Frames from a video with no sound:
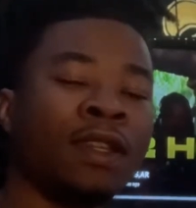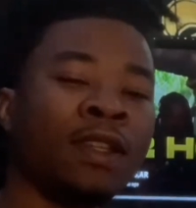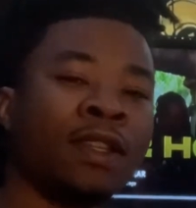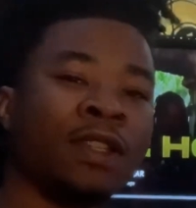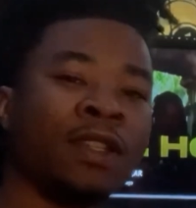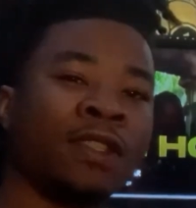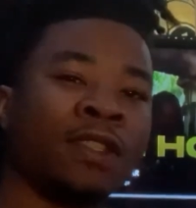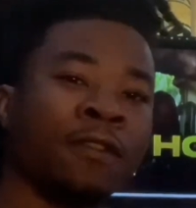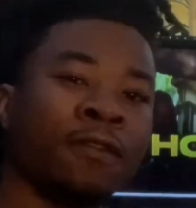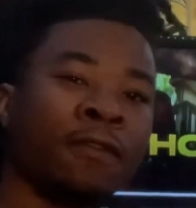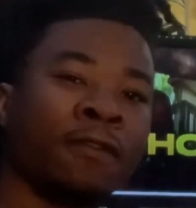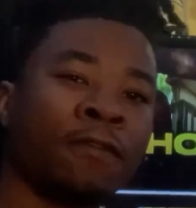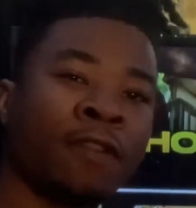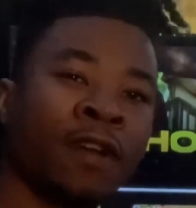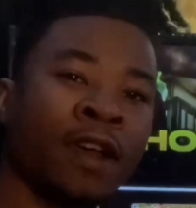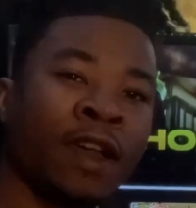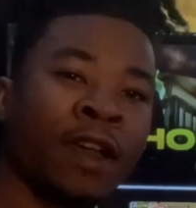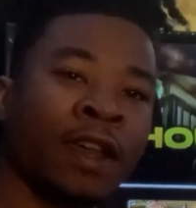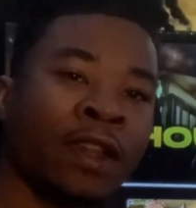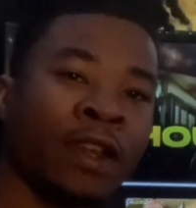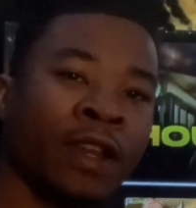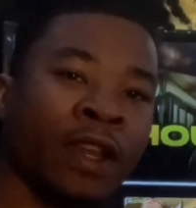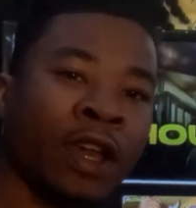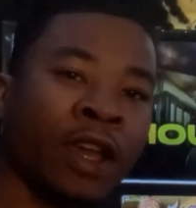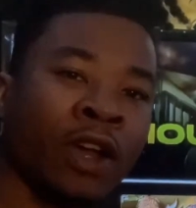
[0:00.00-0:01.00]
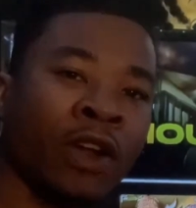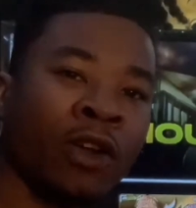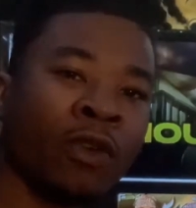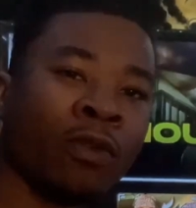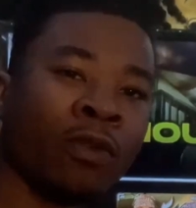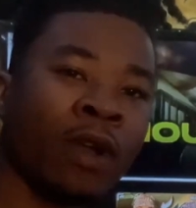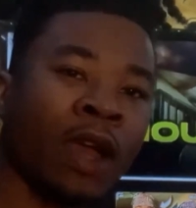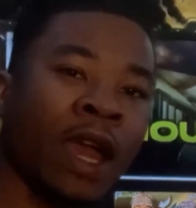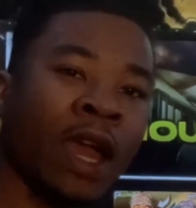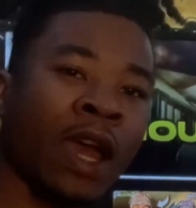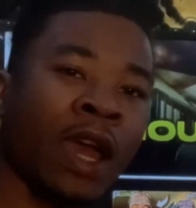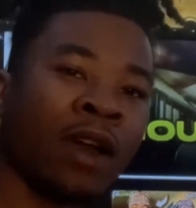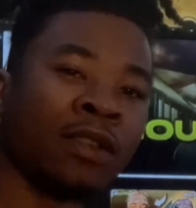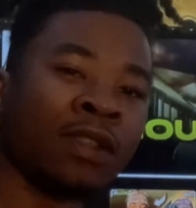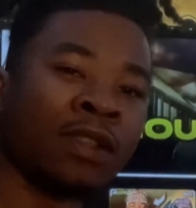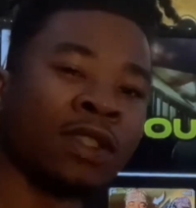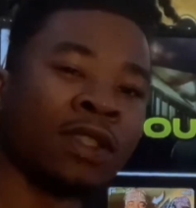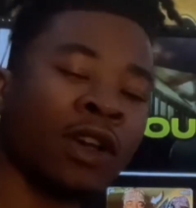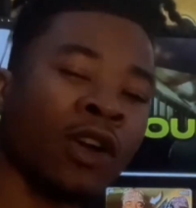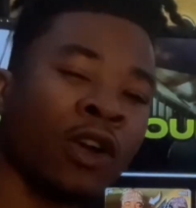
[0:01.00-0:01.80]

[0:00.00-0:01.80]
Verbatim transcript: to find out how to